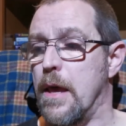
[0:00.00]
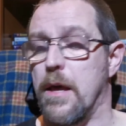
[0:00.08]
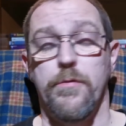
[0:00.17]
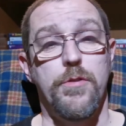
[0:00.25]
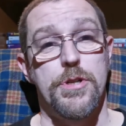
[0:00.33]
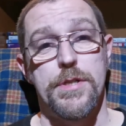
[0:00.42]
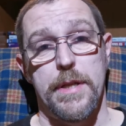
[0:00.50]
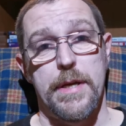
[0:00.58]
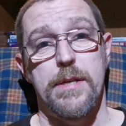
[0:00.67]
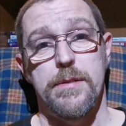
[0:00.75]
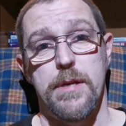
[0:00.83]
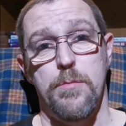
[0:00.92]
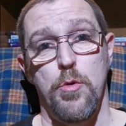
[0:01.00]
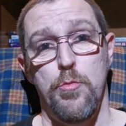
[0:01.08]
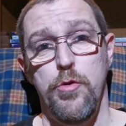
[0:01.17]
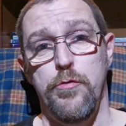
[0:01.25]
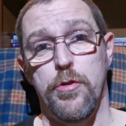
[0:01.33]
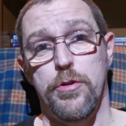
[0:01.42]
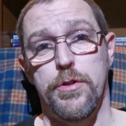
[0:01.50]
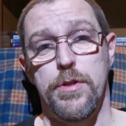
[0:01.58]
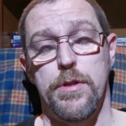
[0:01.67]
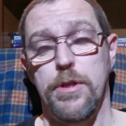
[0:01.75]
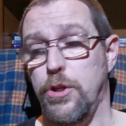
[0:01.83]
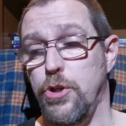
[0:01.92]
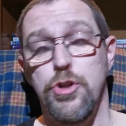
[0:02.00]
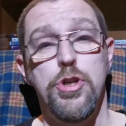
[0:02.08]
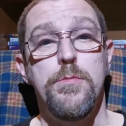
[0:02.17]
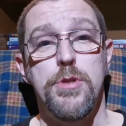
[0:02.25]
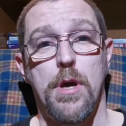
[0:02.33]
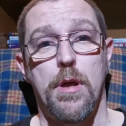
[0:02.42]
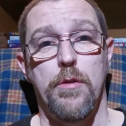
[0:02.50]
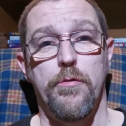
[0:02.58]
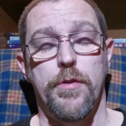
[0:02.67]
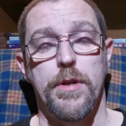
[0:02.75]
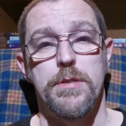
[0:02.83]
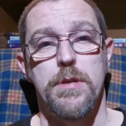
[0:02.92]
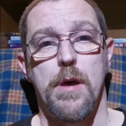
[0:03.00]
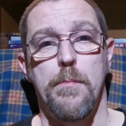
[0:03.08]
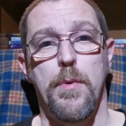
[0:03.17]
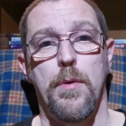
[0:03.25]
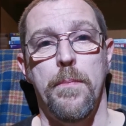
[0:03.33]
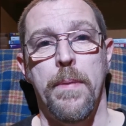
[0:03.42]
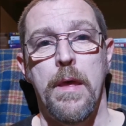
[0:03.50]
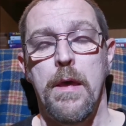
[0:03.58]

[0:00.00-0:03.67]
And of course, like I said, we'll move on to the YouTube channel, for example.